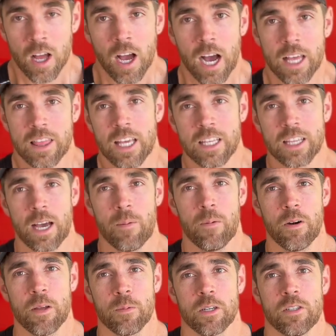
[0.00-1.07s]
I think that
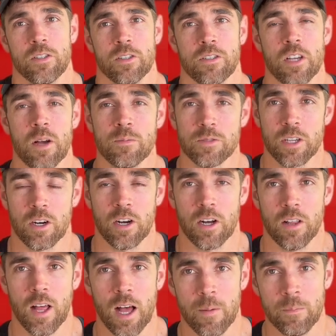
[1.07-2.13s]
pretty much sums it
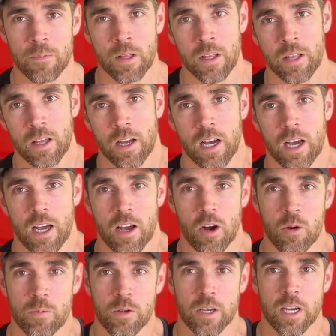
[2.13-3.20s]
all up. I
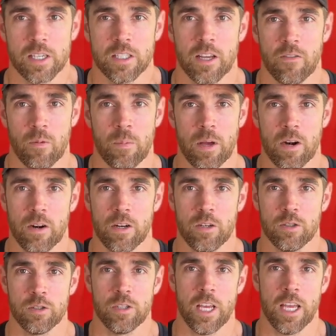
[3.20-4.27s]
hope you guys have a better
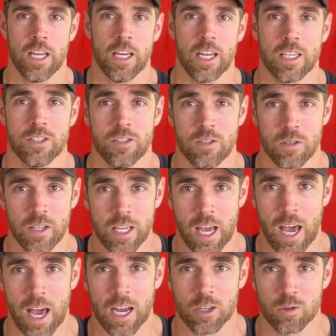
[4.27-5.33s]
understanding as to the
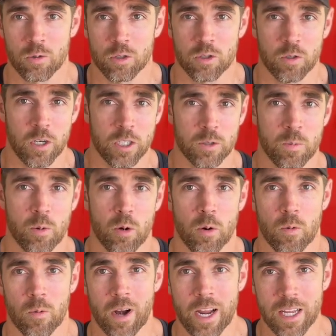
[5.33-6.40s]
actual transport
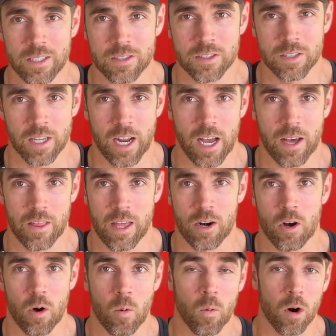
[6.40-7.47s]
rates and how that
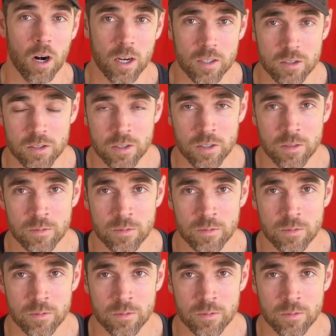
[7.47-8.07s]
all works.